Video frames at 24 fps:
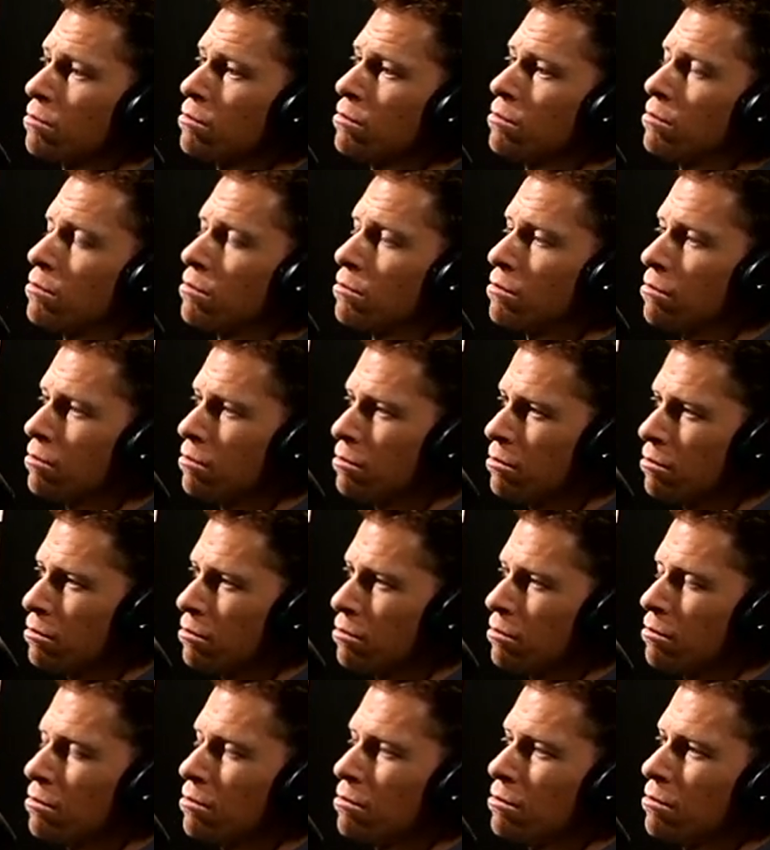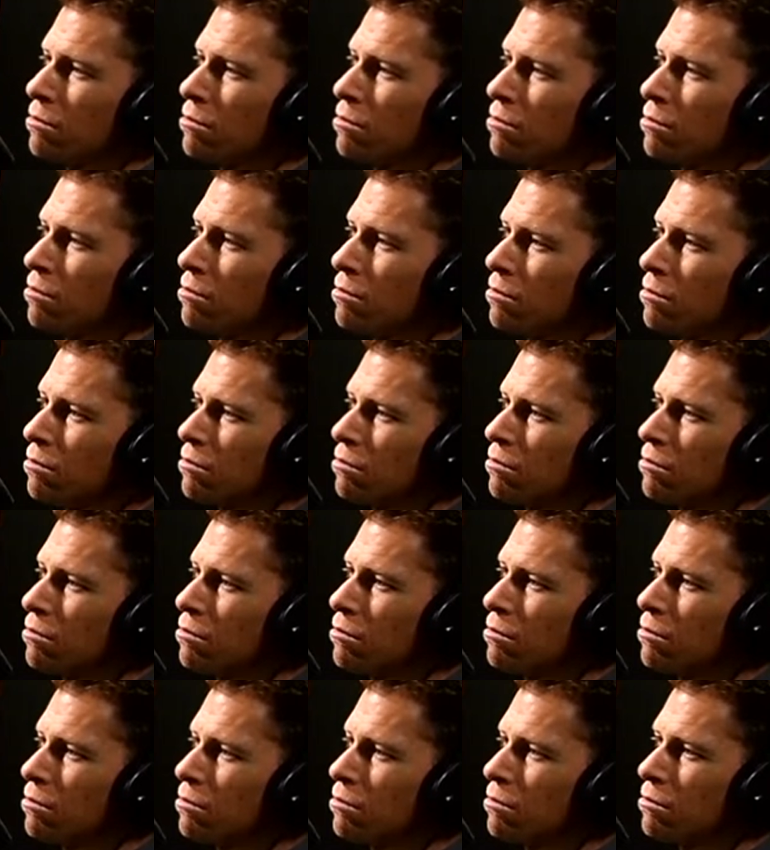
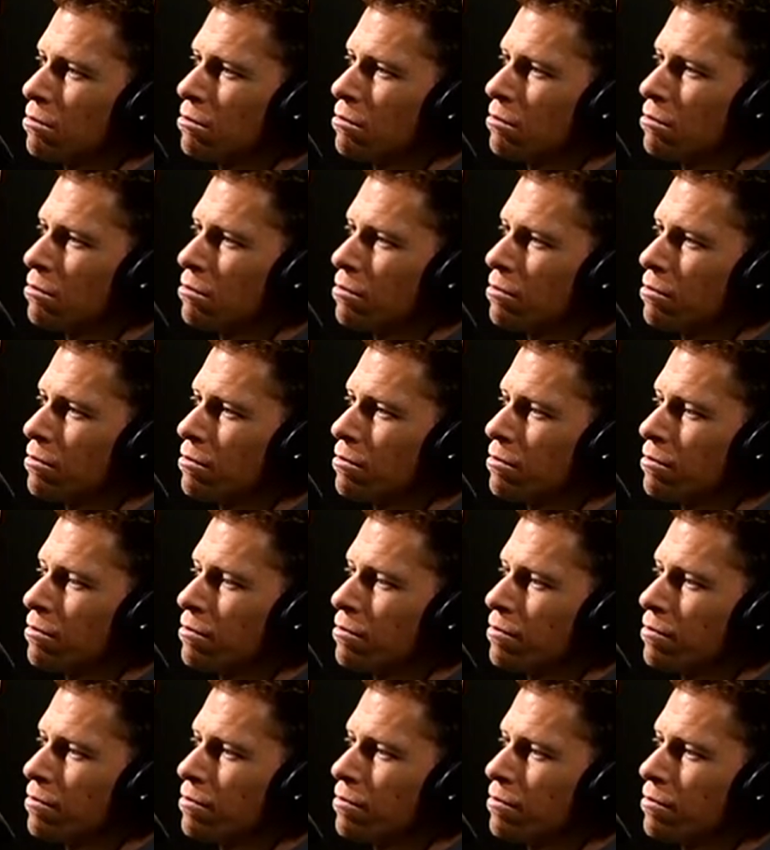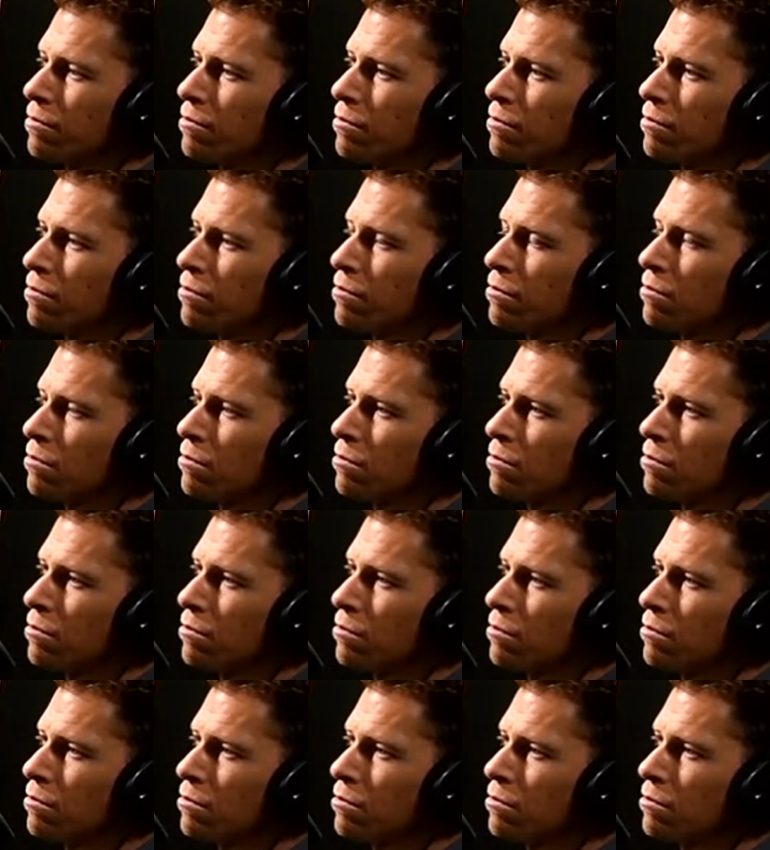(silent)